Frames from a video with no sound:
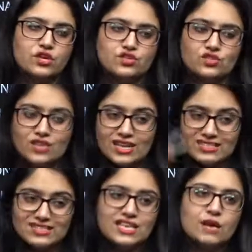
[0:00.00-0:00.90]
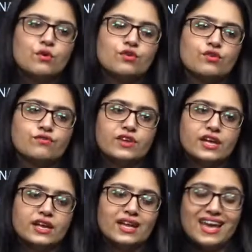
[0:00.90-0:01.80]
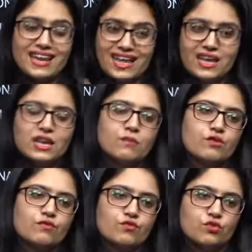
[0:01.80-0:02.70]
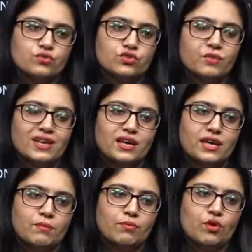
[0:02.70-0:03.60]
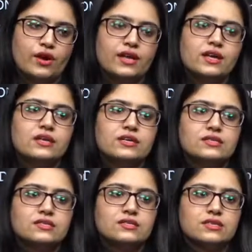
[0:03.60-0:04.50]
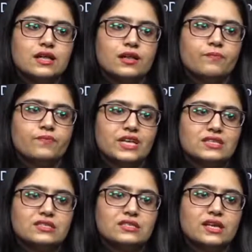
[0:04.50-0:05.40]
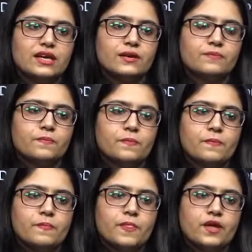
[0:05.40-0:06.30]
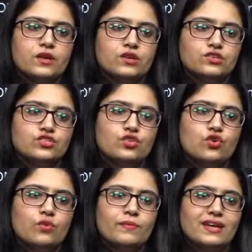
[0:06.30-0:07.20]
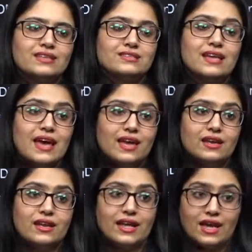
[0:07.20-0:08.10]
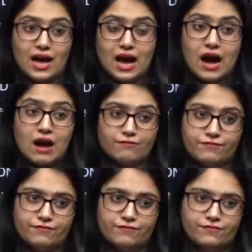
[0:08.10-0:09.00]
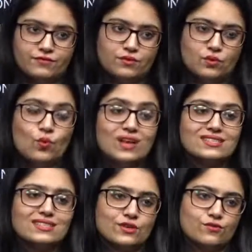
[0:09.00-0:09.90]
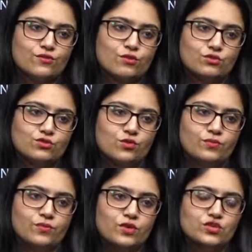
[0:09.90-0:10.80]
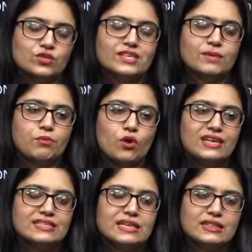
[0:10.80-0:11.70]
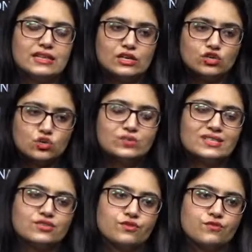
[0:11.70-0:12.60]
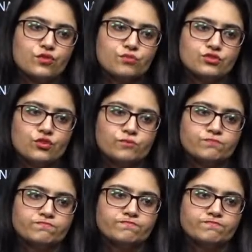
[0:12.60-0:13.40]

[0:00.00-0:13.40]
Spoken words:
So there is C amount of DNA and n number of chromosome in a haploid cell. Is this clear? Genome is n, half, one set of chromosome. So in a diploid cell there are two sets of chromosome.